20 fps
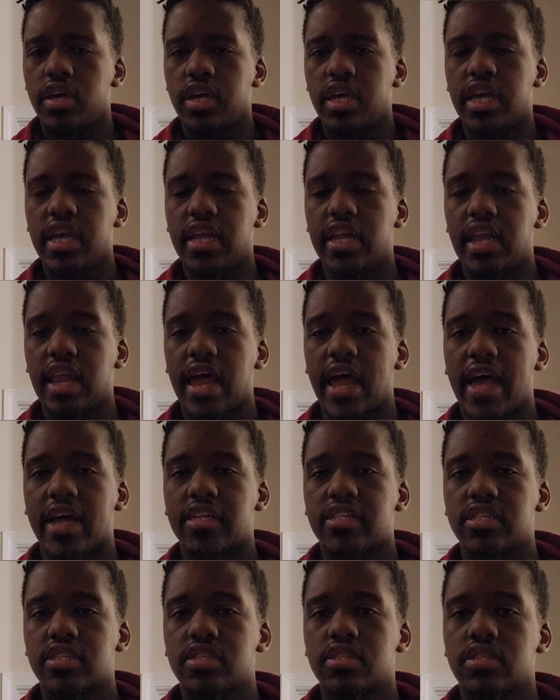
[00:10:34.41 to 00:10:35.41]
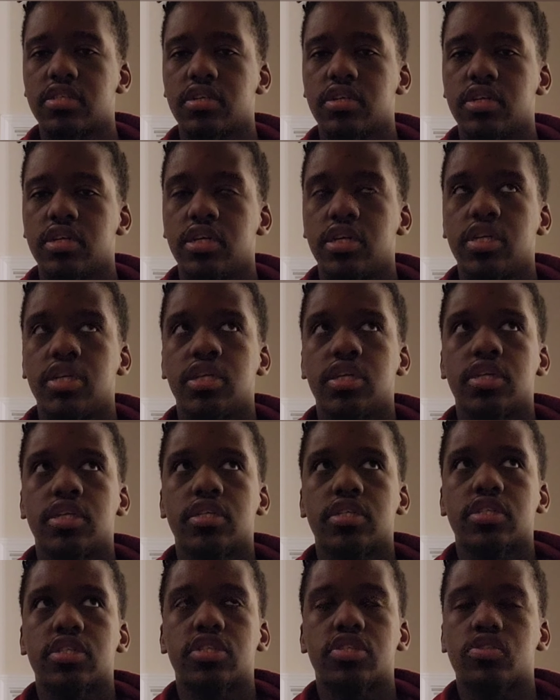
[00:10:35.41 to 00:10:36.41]
He lacks
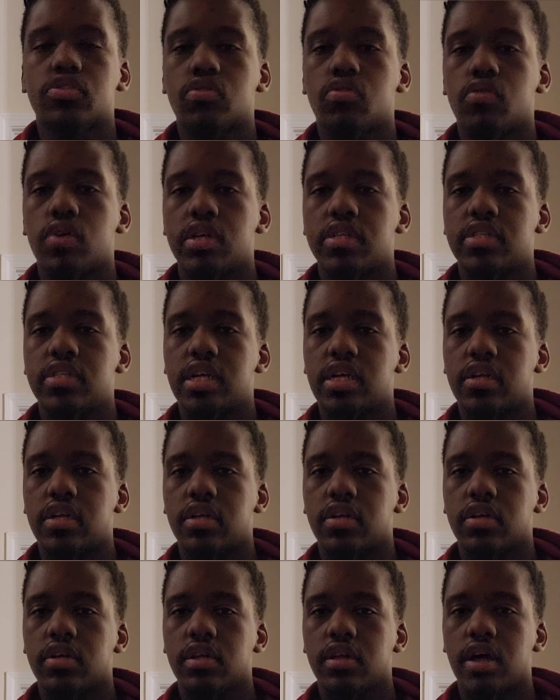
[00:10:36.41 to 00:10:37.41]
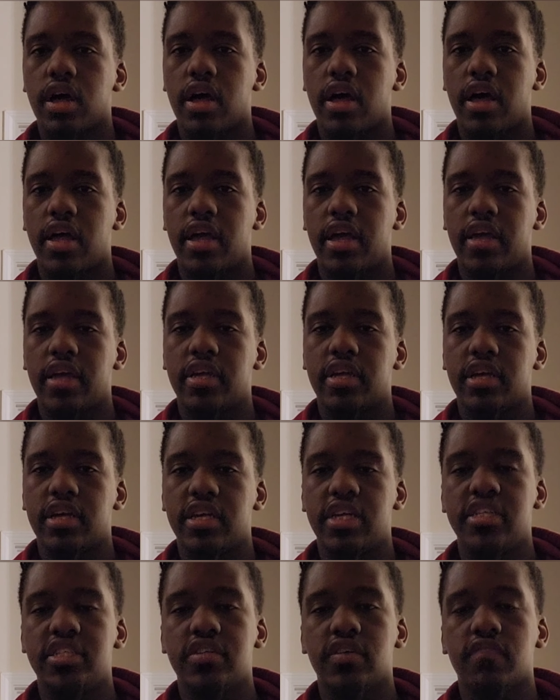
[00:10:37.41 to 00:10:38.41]
story to a
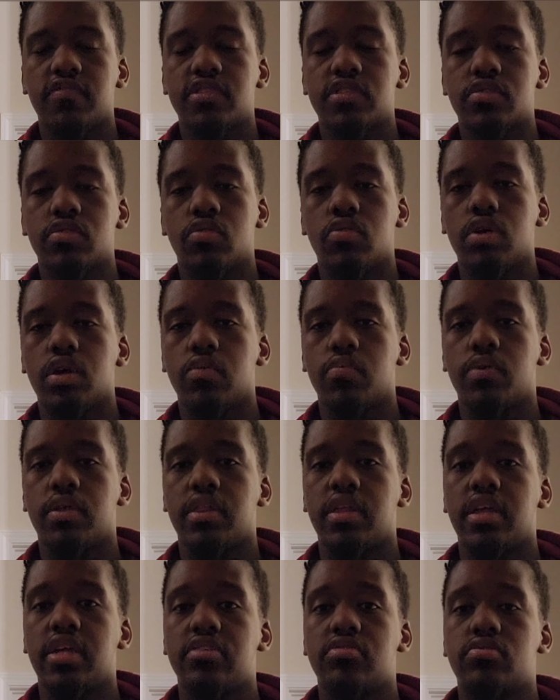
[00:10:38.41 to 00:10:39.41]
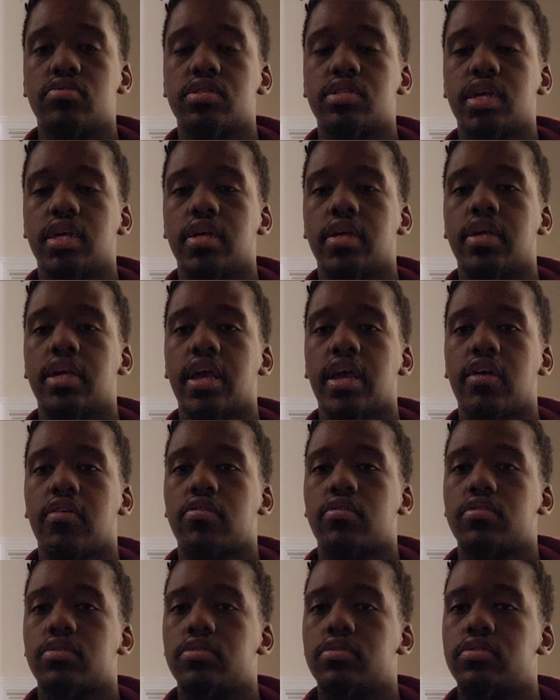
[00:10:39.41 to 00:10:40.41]
cohesive story with interesting
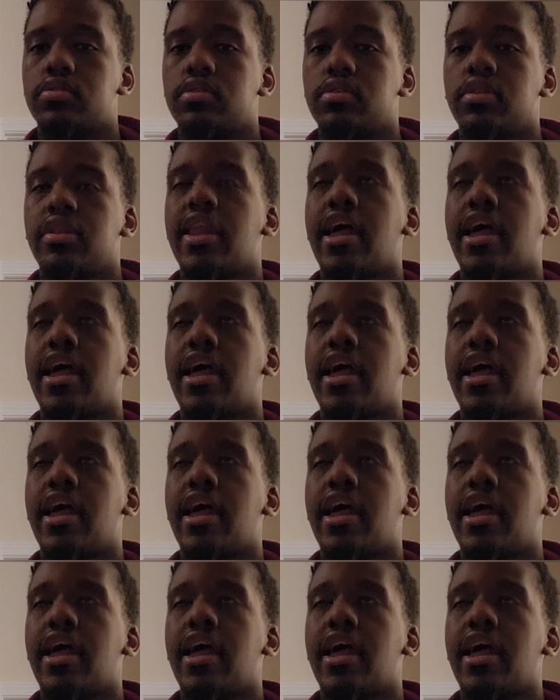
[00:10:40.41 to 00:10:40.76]
characters.